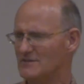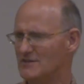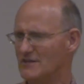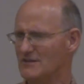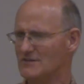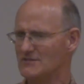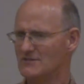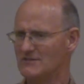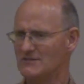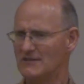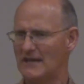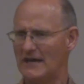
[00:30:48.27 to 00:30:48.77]

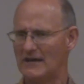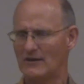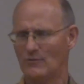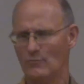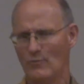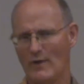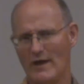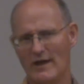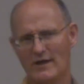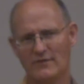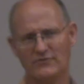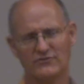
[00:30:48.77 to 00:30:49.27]
Jesus had
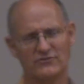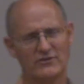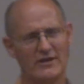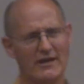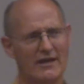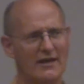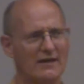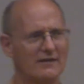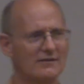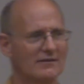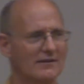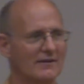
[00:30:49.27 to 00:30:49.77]
a way of
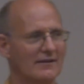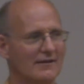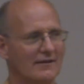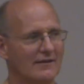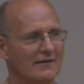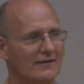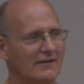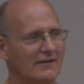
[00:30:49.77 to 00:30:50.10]
saying,